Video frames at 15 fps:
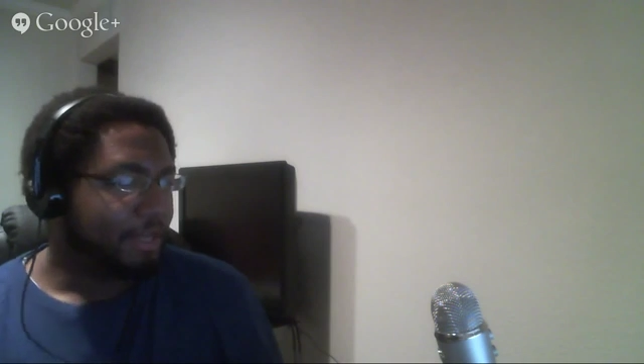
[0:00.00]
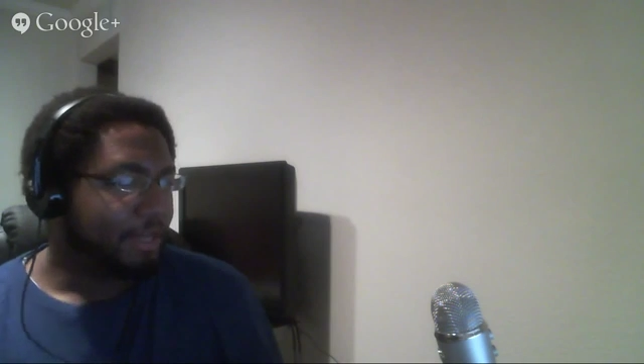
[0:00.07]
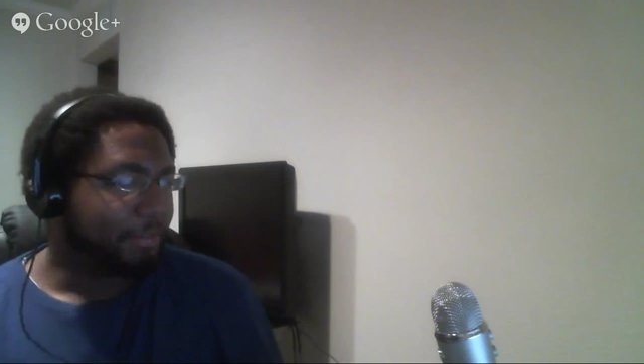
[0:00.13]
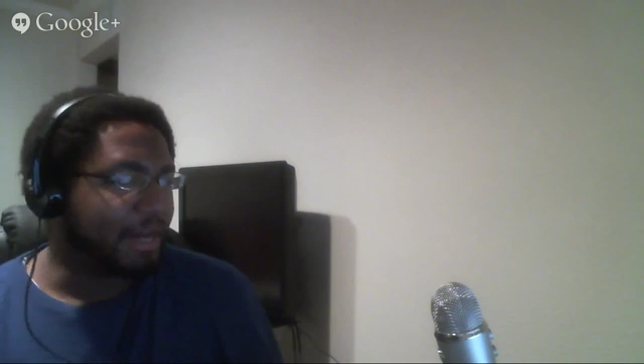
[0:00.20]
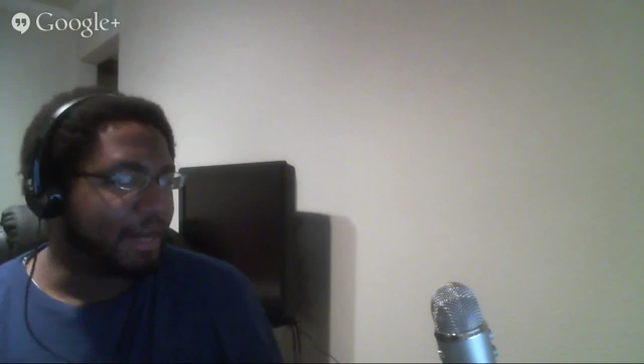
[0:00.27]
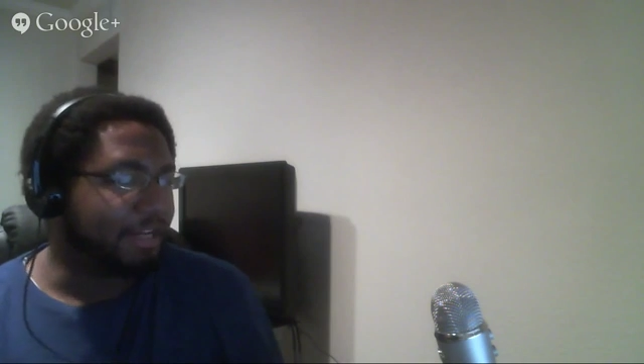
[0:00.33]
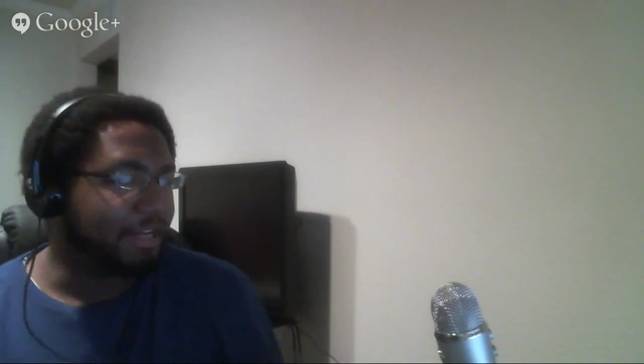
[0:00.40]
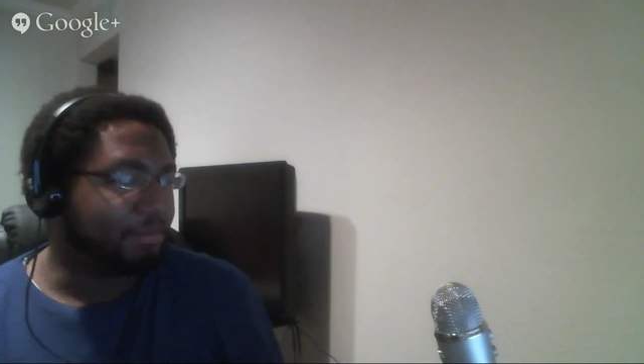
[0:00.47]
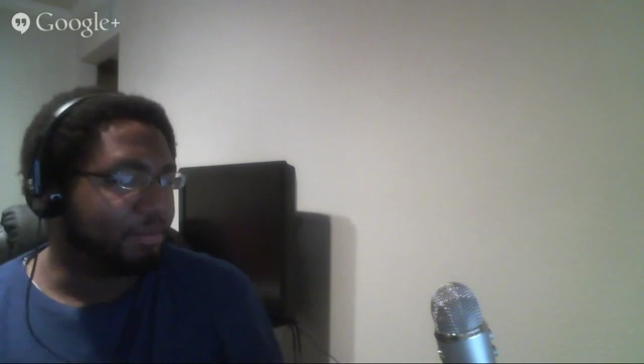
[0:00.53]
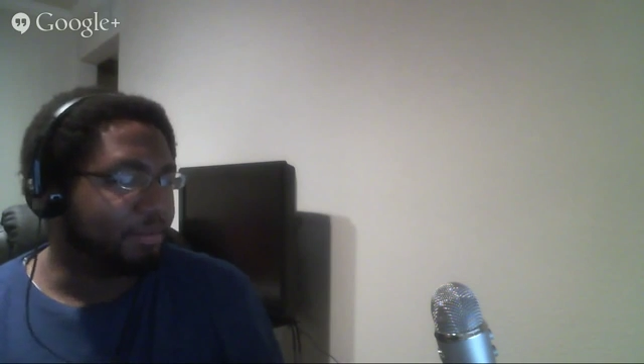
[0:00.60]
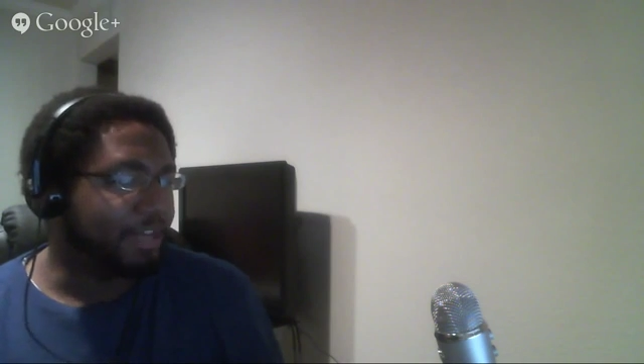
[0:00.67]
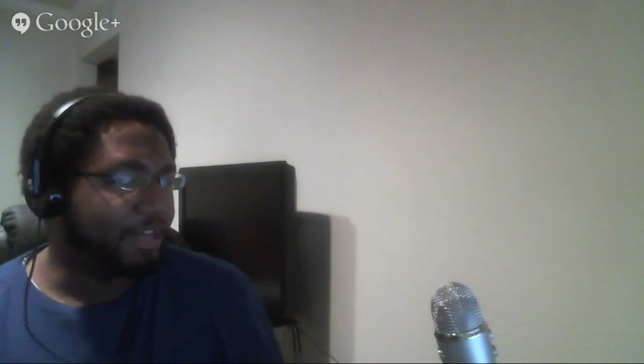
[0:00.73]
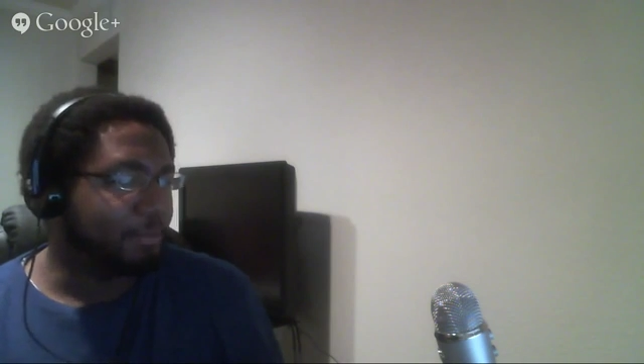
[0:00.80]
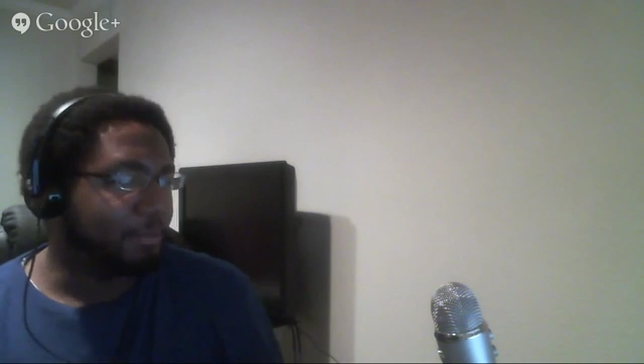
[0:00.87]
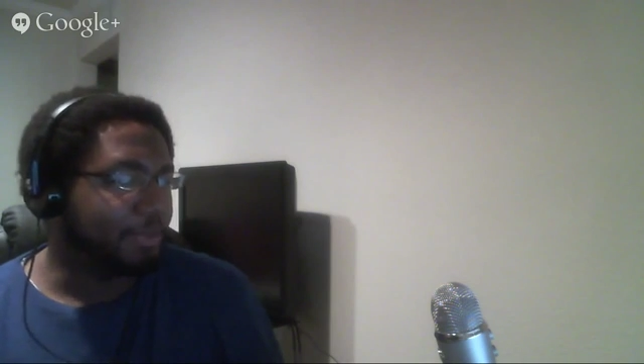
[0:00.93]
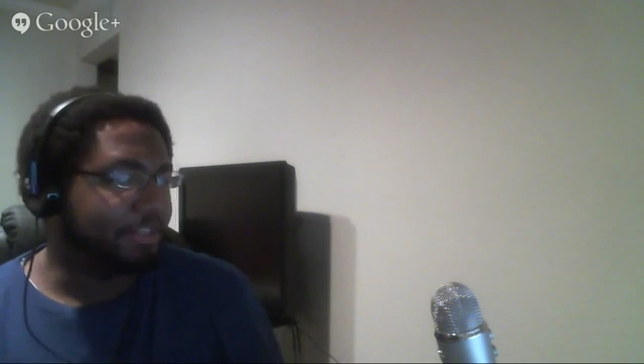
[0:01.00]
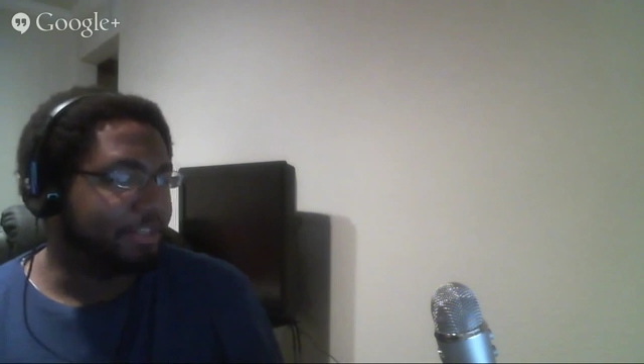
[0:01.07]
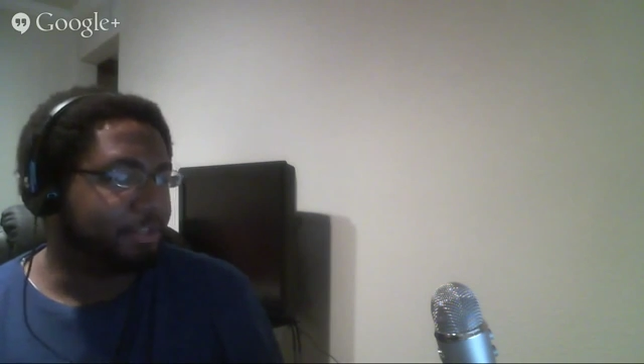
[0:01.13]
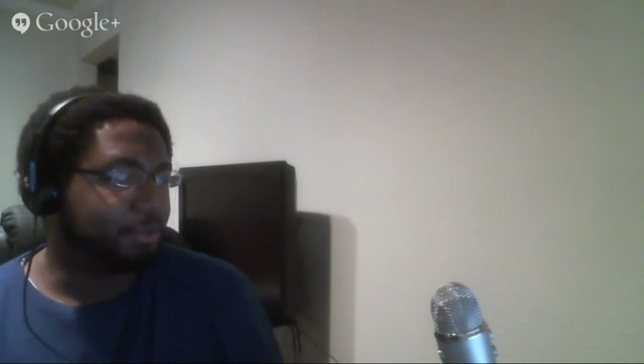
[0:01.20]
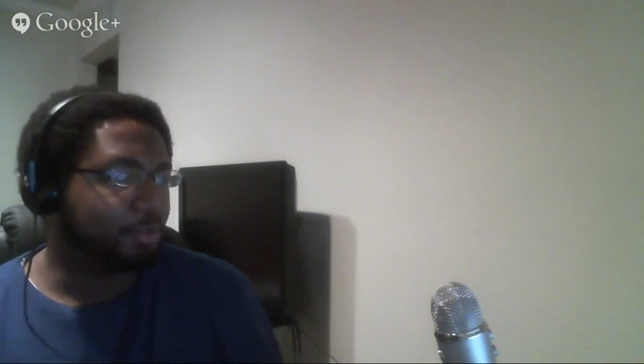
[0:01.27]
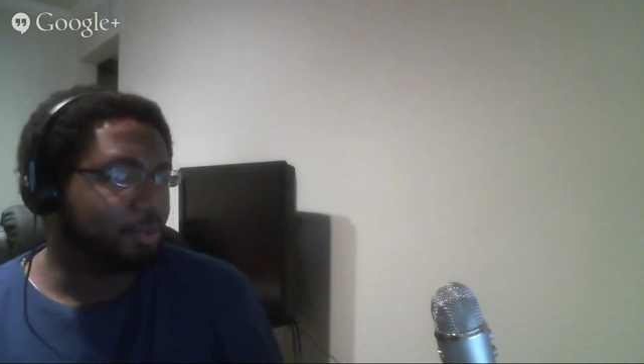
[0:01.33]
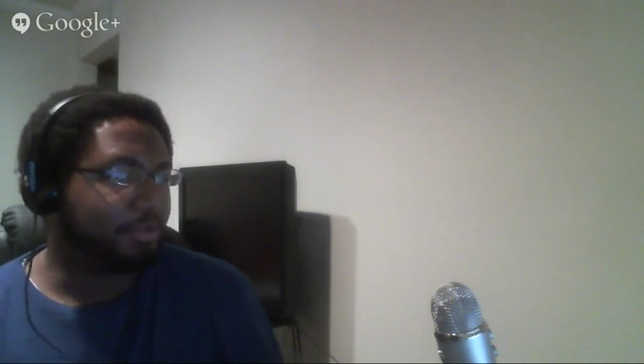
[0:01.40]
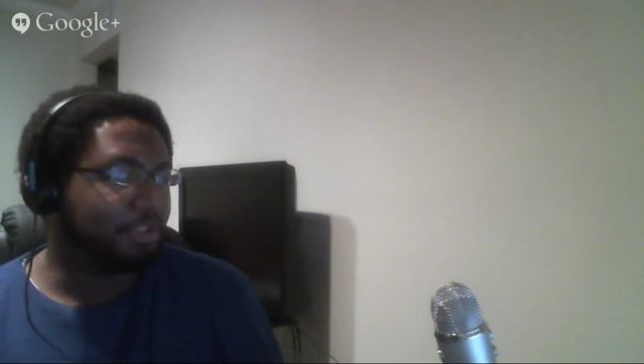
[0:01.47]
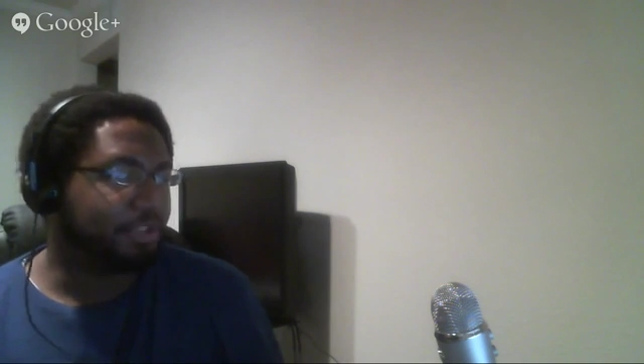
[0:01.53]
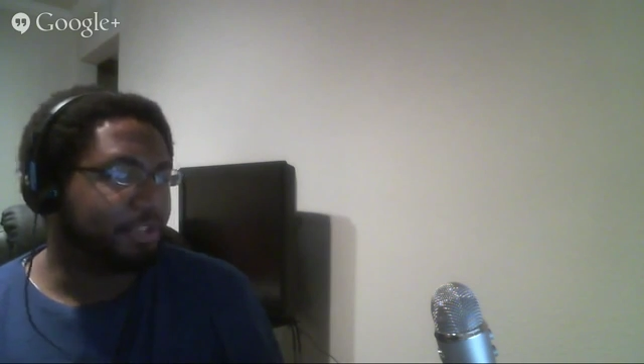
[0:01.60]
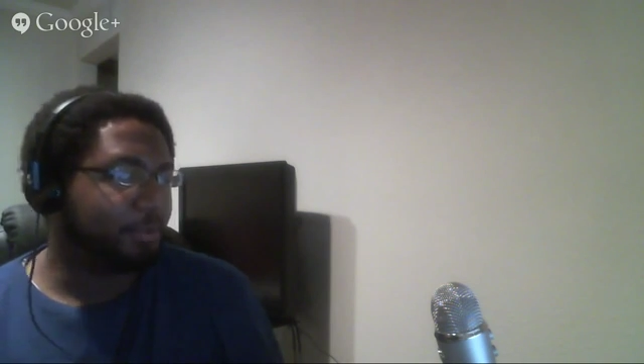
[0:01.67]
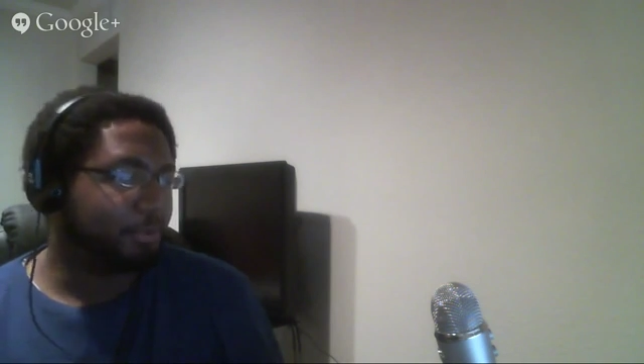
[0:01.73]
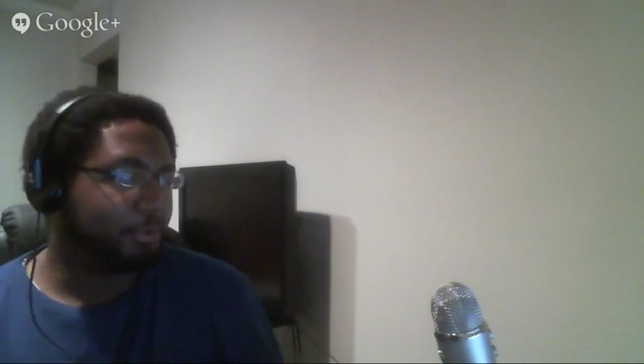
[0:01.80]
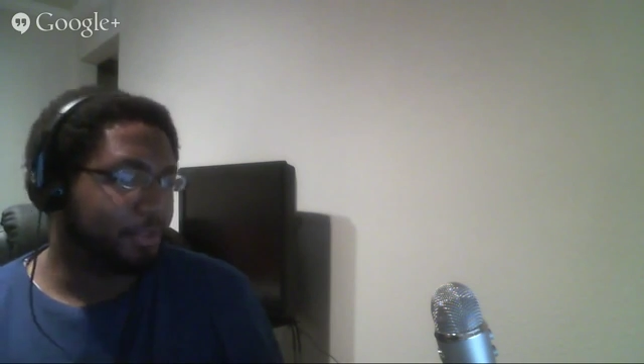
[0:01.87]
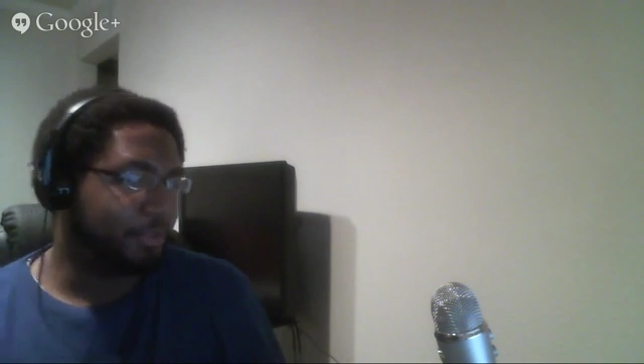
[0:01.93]
Pod and Brienne run into trouble on the
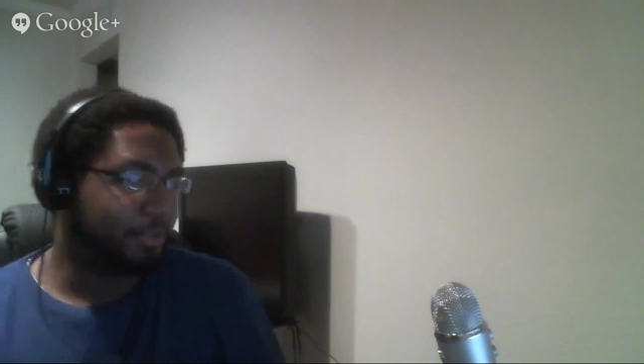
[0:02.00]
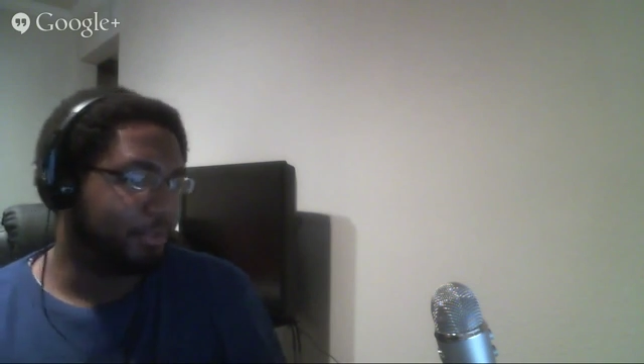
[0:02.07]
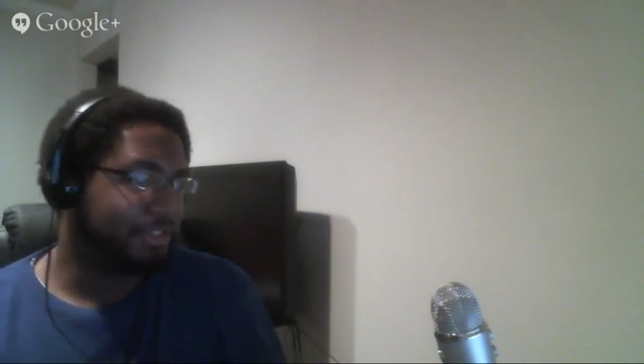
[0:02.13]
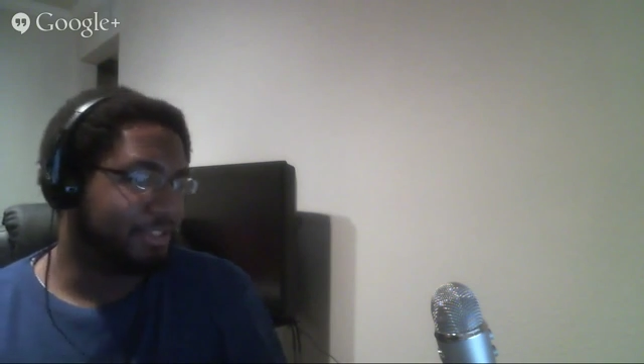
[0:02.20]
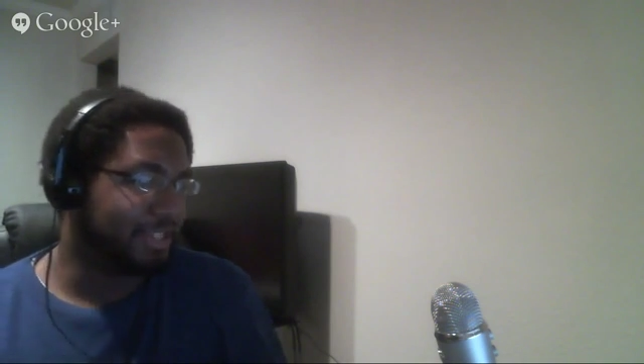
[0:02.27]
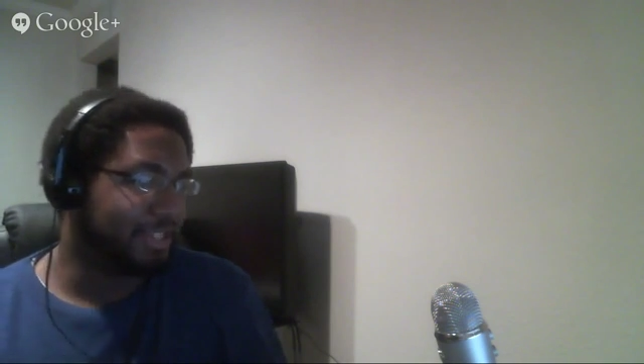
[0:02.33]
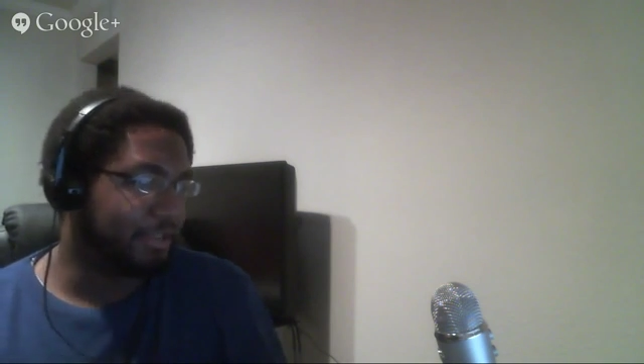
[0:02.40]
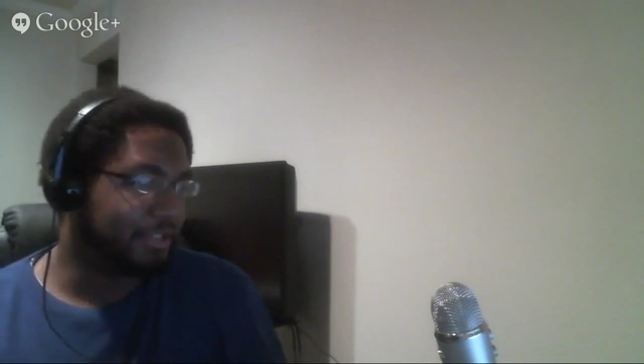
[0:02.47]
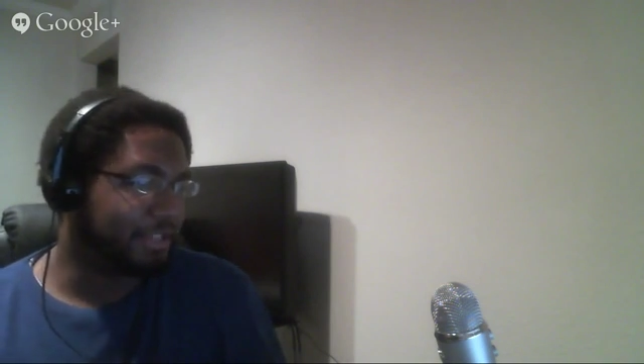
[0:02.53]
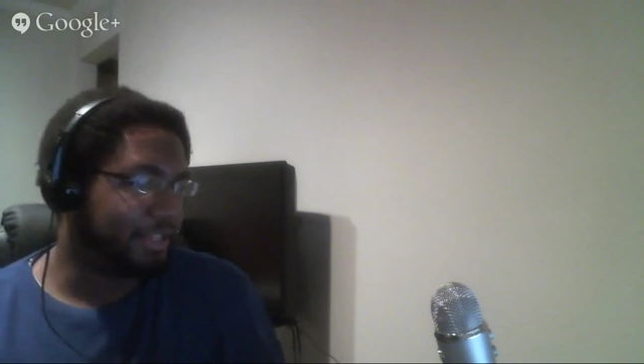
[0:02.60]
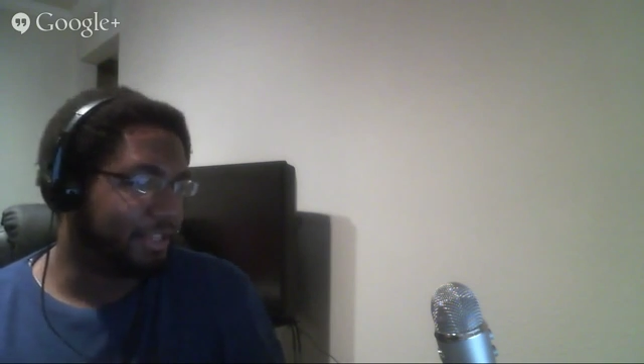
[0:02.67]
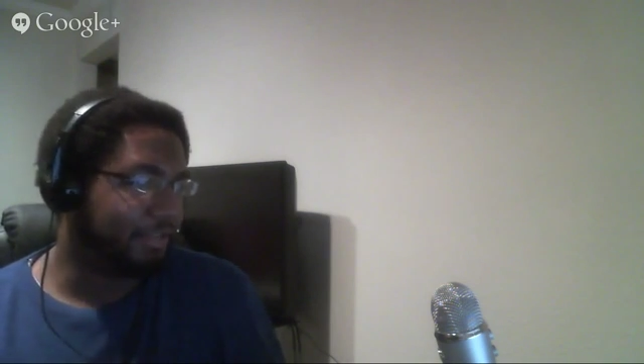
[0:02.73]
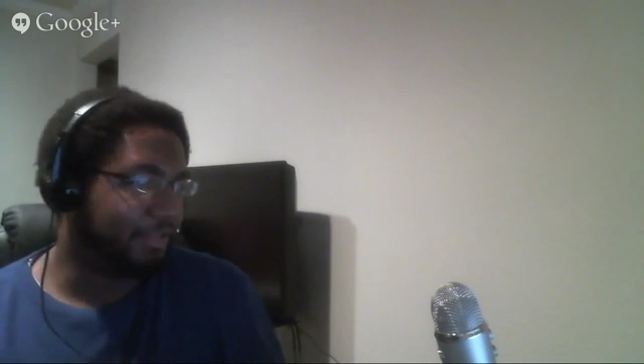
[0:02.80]
road. Cersei